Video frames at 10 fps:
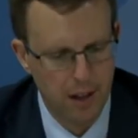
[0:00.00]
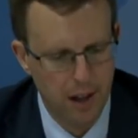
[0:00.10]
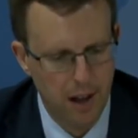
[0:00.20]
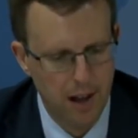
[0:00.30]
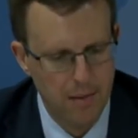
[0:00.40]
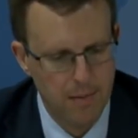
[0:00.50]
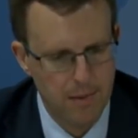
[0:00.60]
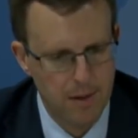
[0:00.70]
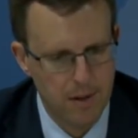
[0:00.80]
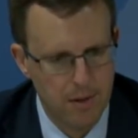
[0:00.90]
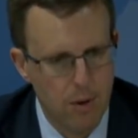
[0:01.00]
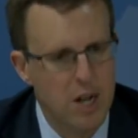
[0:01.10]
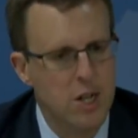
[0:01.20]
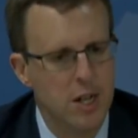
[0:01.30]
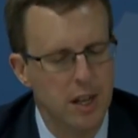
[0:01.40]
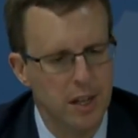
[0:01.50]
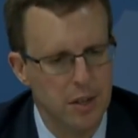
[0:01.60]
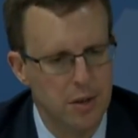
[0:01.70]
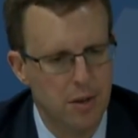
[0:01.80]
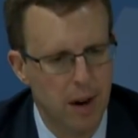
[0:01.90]
um, Russia and
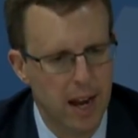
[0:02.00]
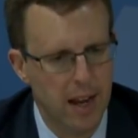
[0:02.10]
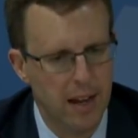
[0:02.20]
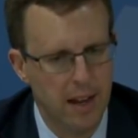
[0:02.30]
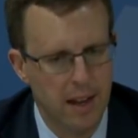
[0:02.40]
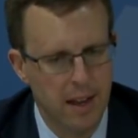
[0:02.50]
Ukraine